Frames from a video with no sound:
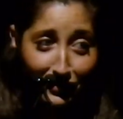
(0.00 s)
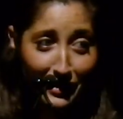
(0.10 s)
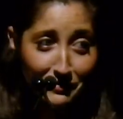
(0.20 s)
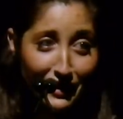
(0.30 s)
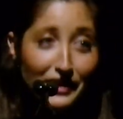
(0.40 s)

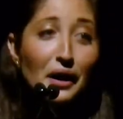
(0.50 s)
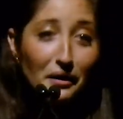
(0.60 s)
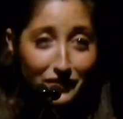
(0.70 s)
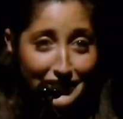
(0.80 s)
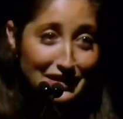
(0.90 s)
family
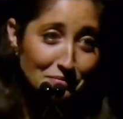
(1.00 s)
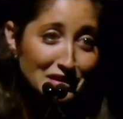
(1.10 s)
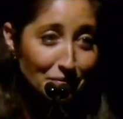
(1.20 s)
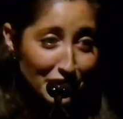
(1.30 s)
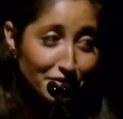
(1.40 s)
always seems
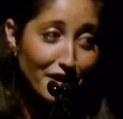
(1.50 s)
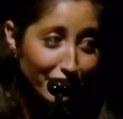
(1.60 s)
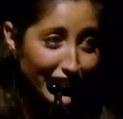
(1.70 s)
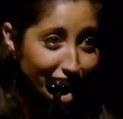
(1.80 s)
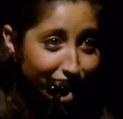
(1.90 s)
to be
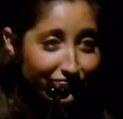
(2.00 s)
growing.